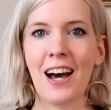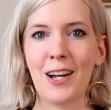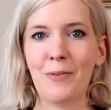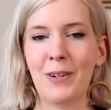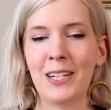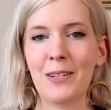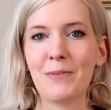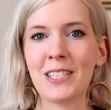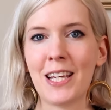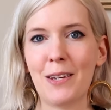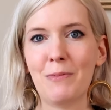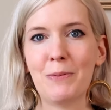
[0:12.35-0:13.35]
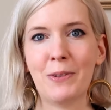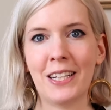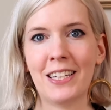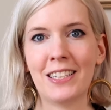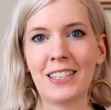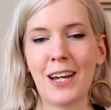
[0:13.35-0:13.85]
Hi, my name is Amy
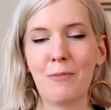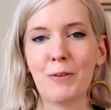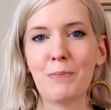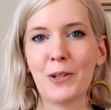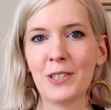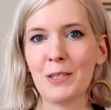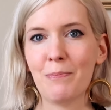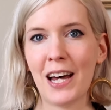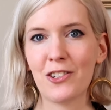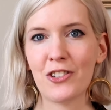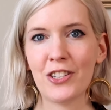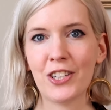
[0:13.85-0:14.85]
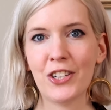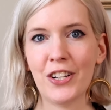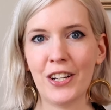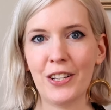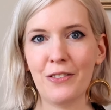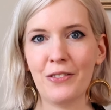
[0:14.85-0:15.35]
Plante. I'm a multi-passionate
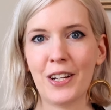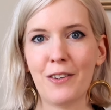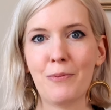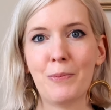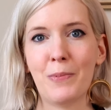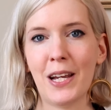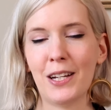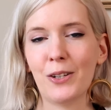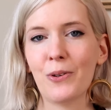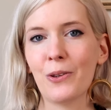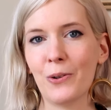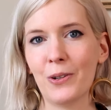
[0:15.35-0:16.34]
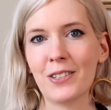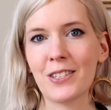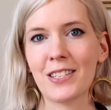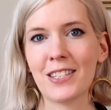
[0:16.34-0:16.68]
creative and I've been painting with oils